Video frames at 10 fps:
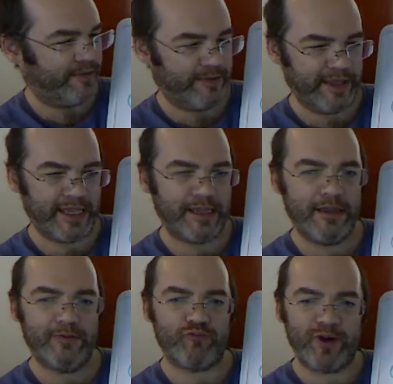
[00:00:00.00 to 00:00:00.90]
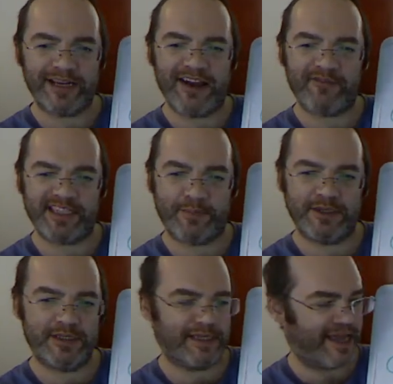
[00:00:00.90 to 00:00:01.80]
The rig-like
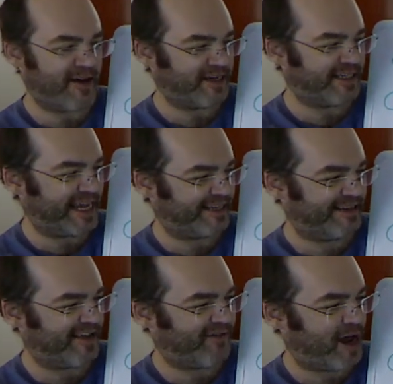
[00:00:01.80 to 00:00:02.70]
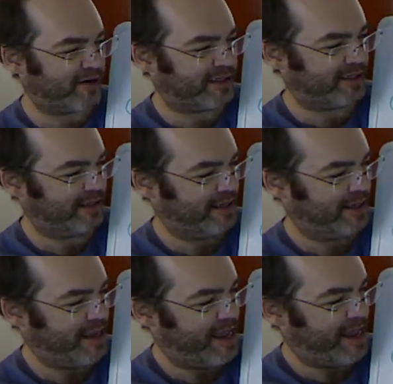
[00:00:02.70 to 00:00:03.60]
receptors have detected that virus,
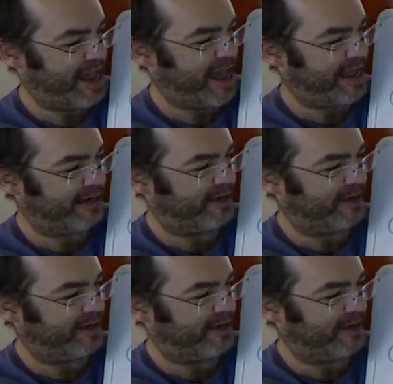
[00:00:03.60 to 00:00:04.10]
and